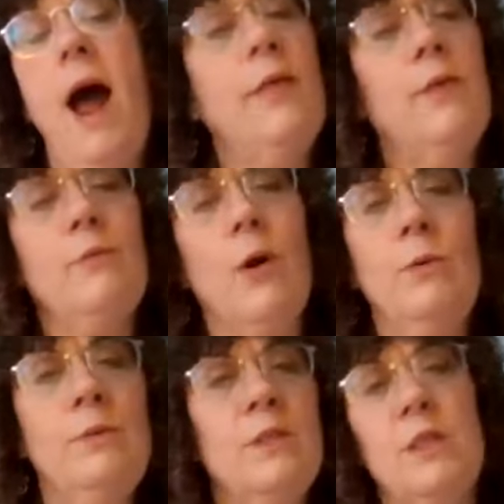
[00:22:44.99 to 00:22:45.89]
on the
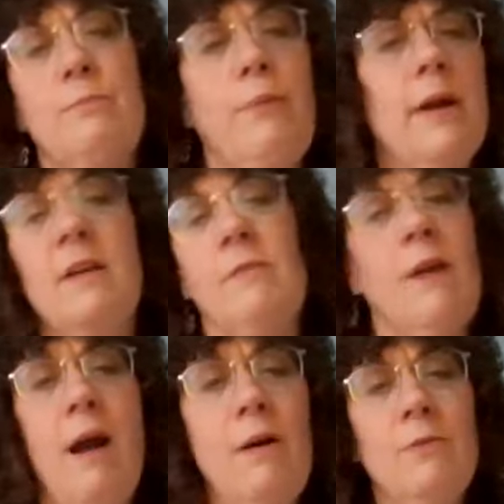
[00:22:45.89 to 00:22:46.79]
road and spread it
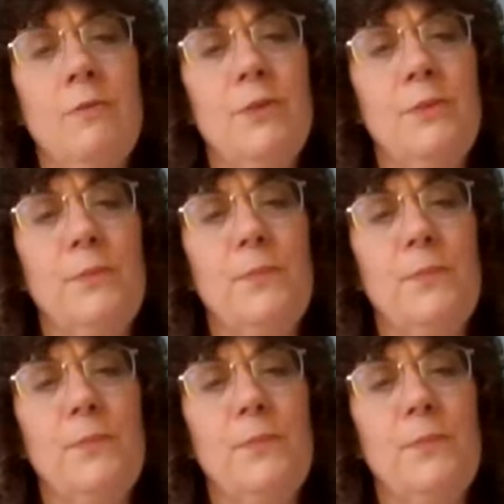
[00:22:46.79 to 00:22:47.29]
around.